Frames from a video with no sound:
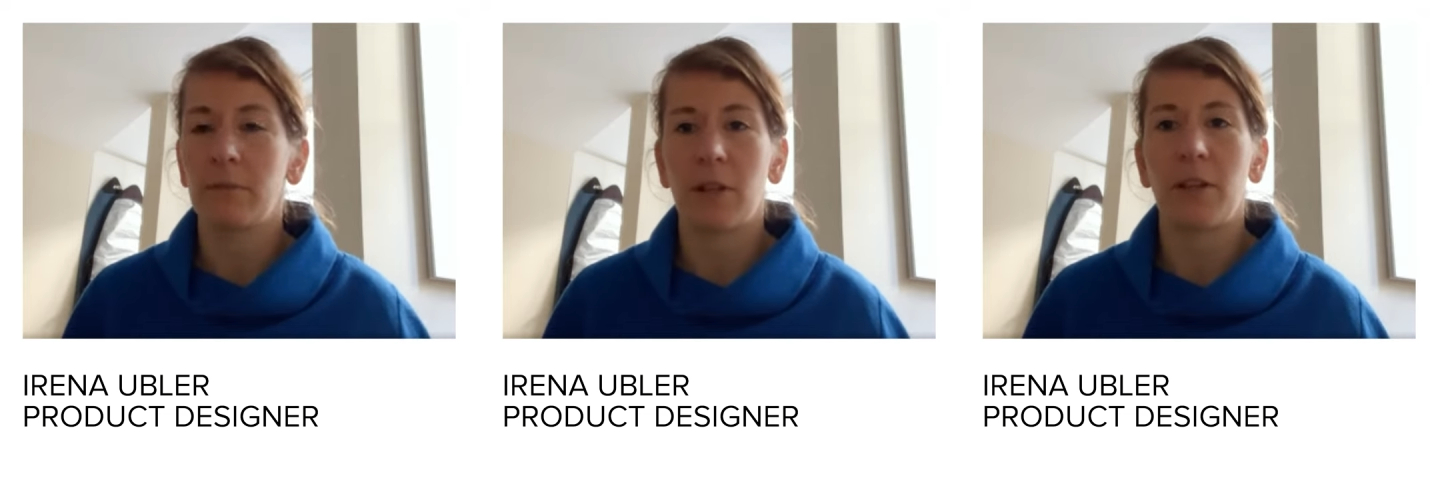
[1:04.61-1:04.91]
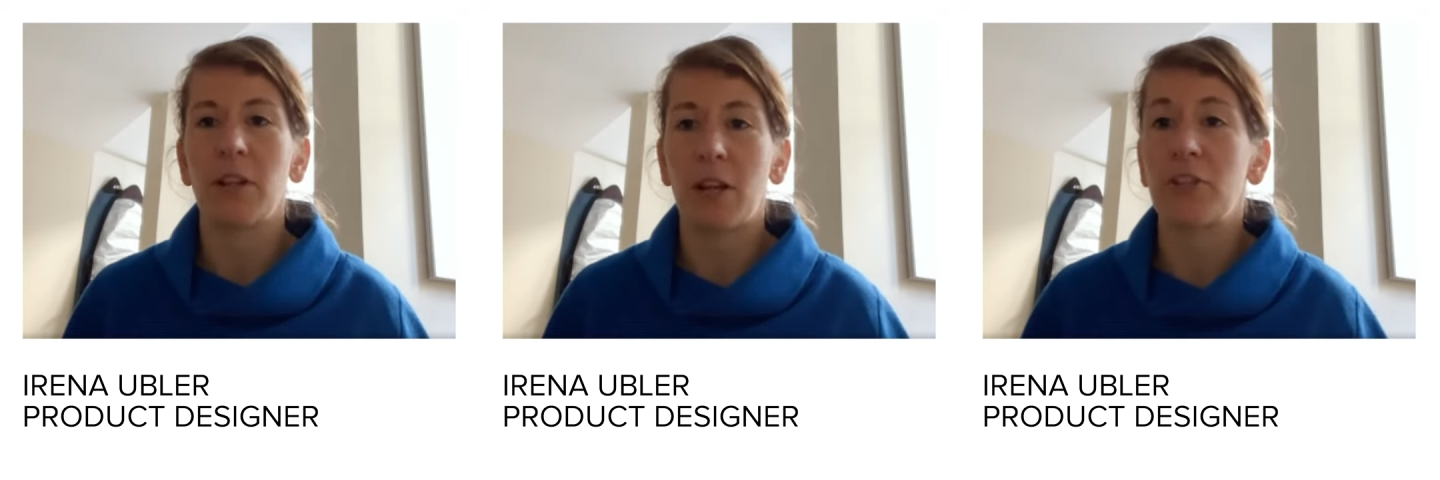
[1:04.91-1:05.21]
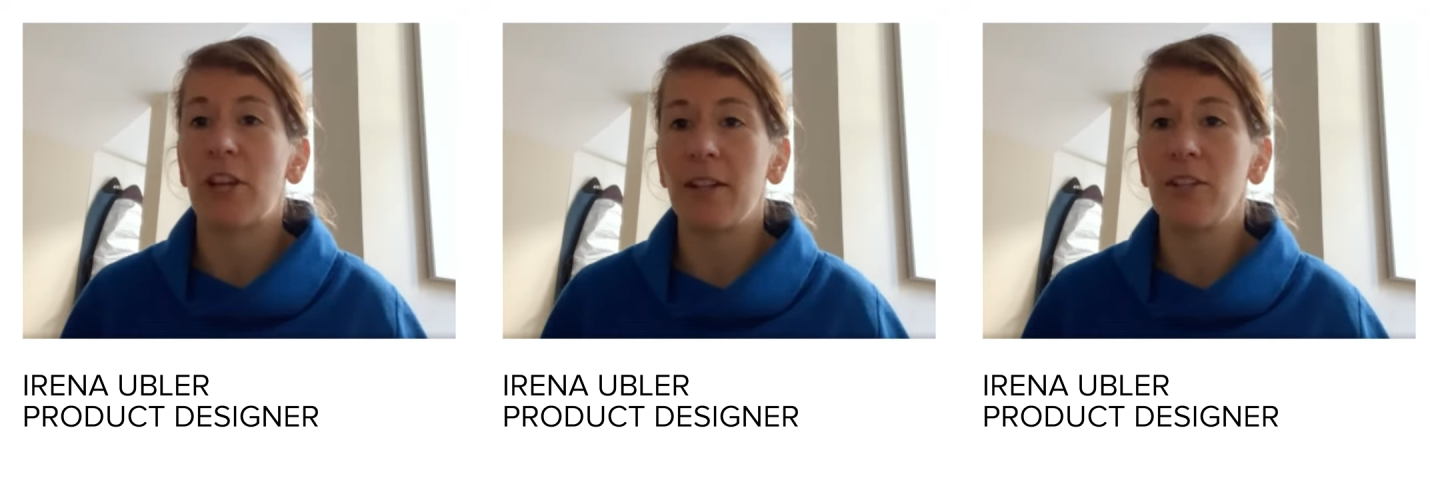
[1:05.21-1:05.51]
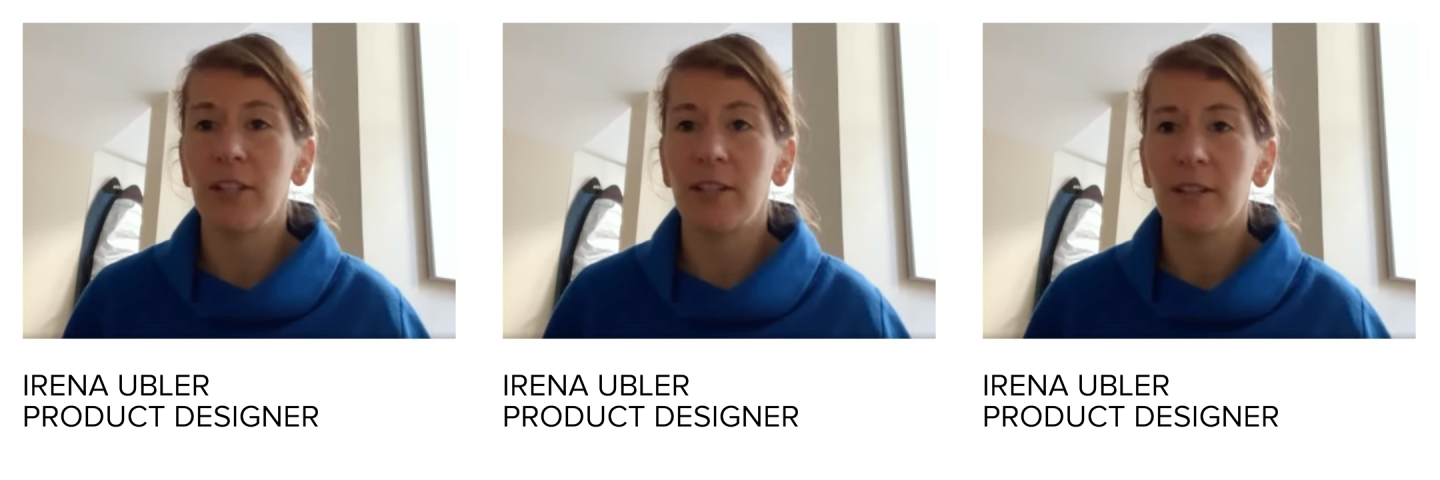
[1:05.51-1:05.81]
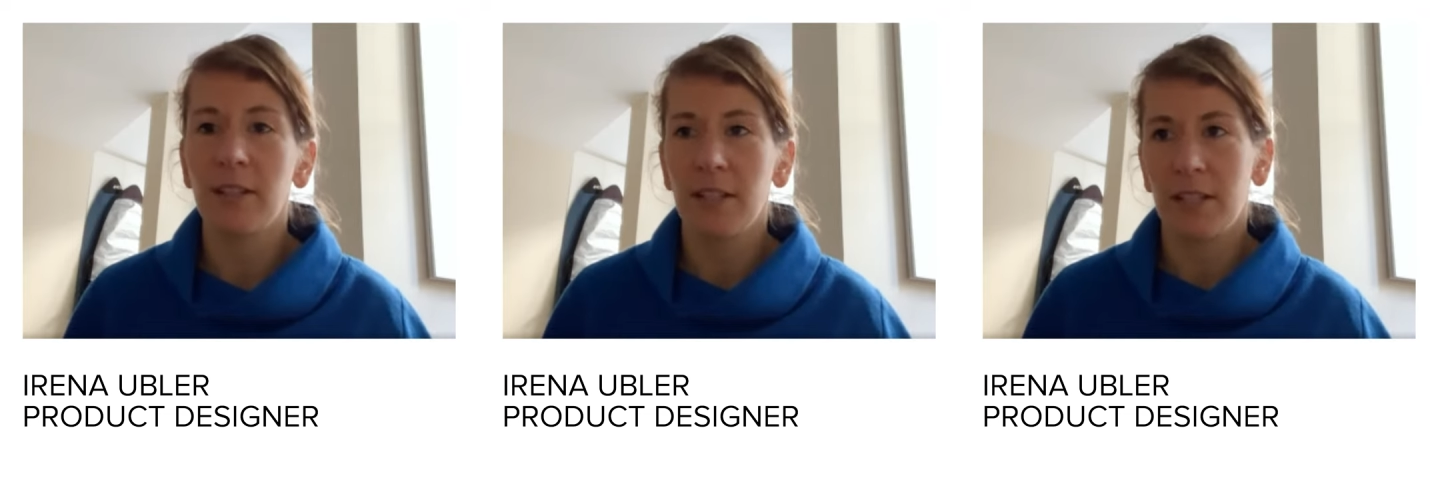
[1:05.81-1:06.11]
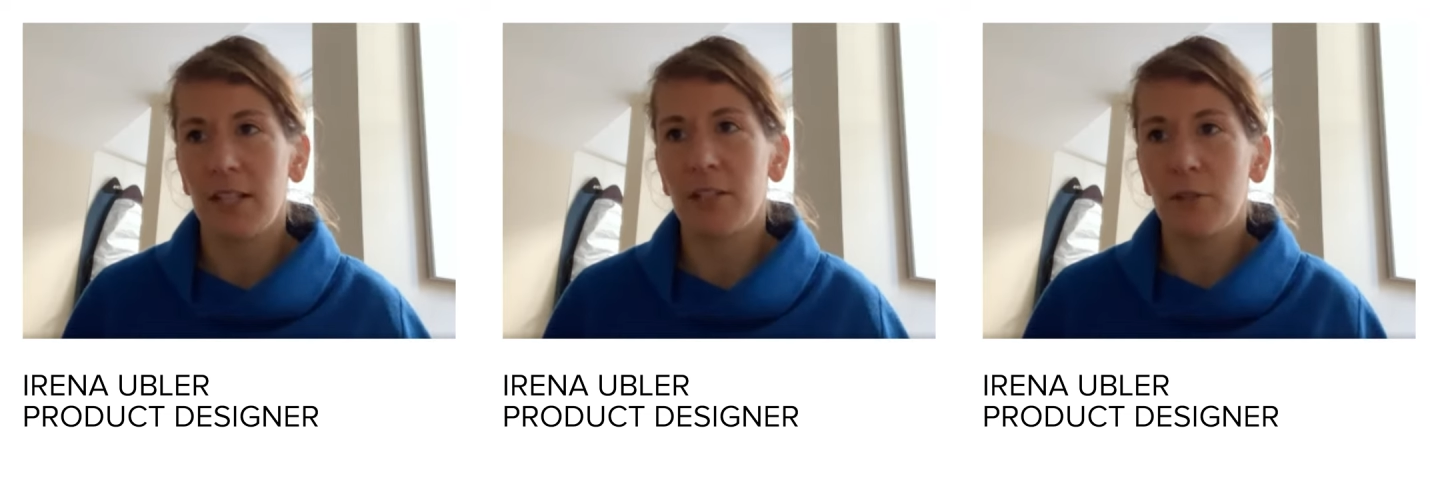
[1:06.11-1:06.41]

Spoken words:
are changing in